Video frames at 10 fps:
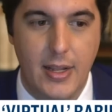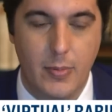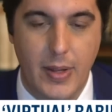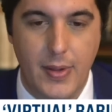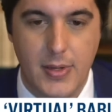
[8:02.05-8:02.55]
and
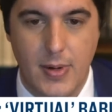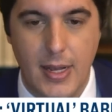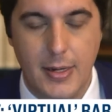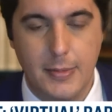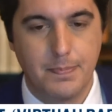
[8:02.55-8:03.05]
the way things are
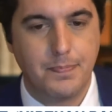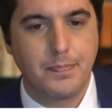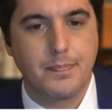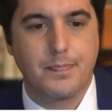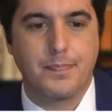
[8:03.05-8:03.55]
heading,
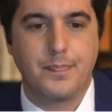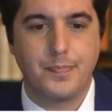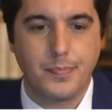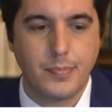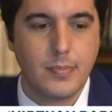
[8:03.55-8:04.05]

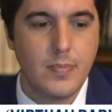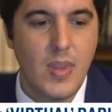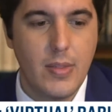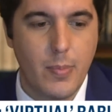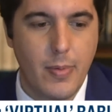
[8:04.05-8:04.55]

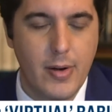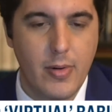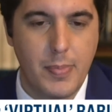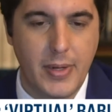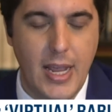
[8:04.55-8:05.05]
the
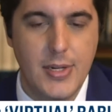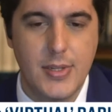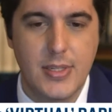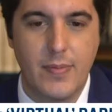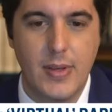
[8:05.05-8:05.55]
broader
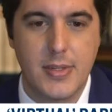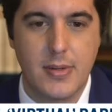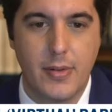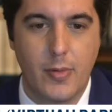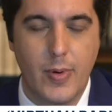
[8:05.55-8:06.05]
implications of this
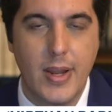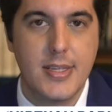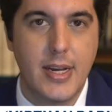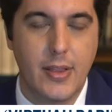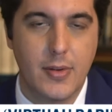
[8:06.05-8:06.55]
are the
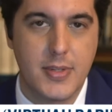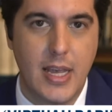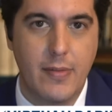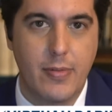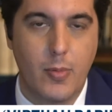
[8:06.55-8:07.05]
reasoning they're
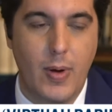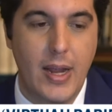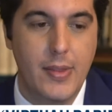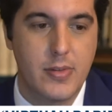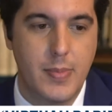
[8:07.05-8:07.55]
saying for
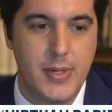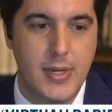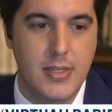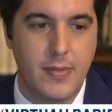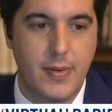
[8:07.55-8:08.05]
why this would be
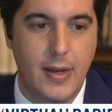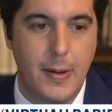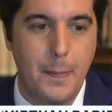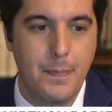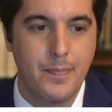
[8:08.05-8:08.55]

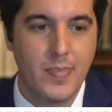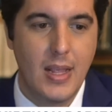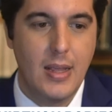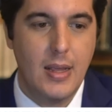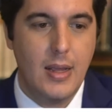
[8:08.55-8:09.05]
justified.
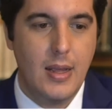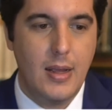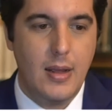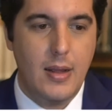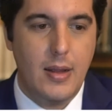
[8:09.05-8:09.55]

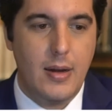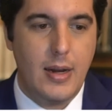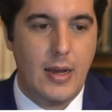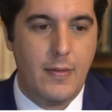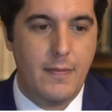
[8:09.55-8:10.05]

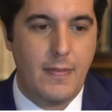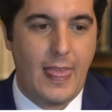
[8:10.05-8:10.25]
Now,